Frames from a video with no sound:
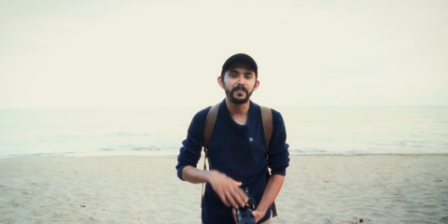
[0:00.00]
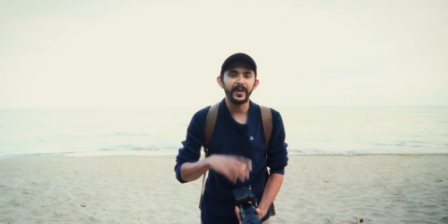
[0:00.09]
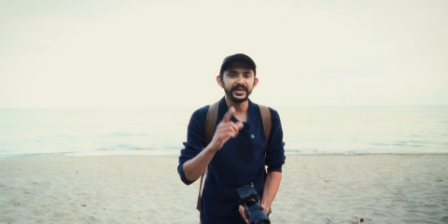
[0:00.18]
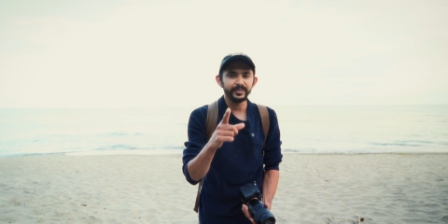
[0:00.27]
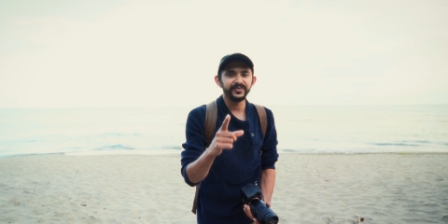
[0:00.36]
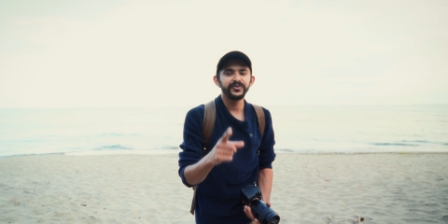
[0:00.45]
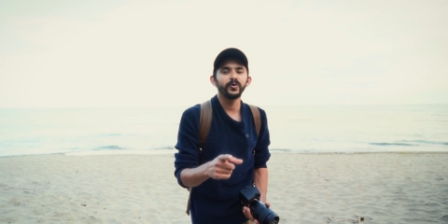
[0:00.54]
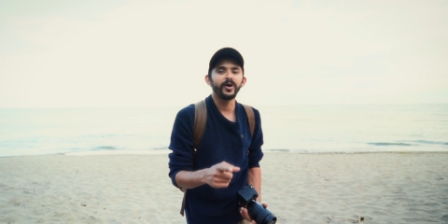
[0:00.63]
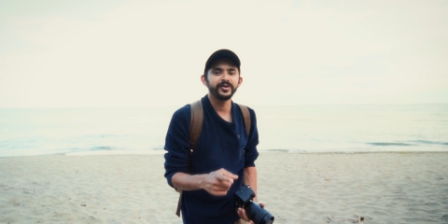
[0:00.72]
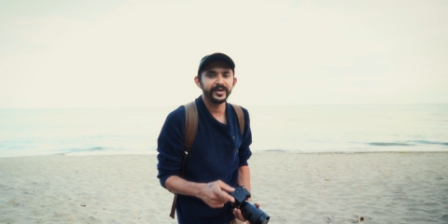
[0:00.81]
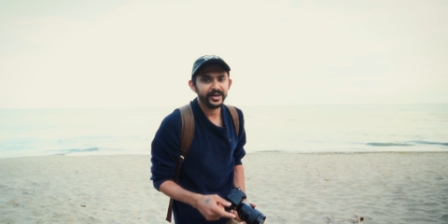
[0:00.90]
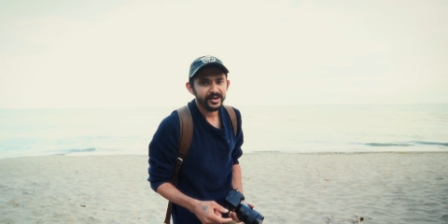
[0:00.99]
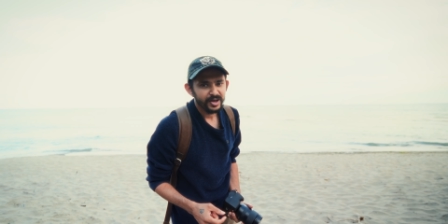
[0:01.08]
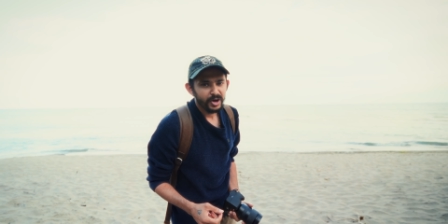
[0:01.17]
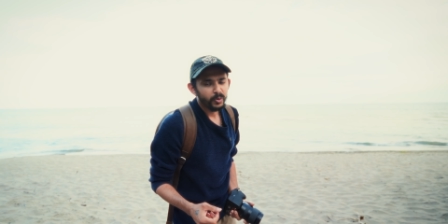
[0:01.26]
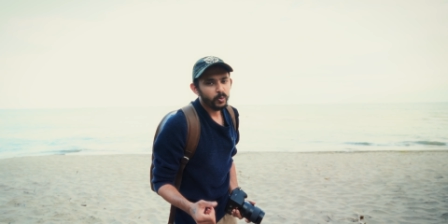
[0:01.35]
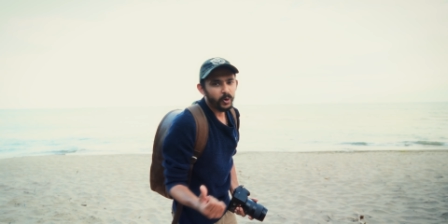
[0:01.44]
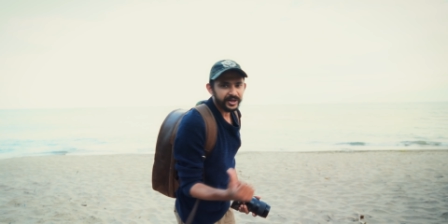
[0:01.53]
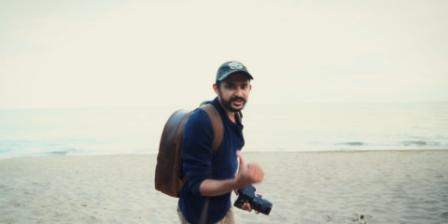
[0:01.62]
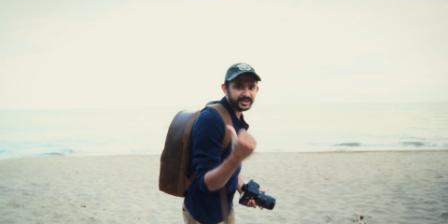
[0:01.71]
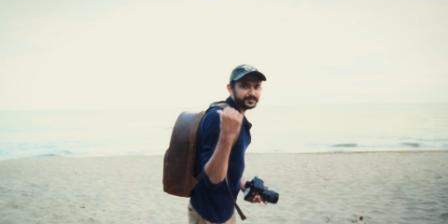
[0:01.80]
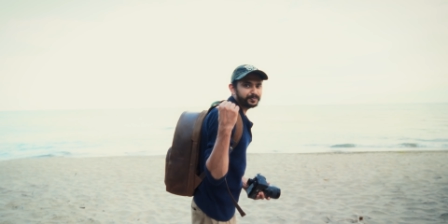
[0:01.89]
By the way, if you're wondering what is this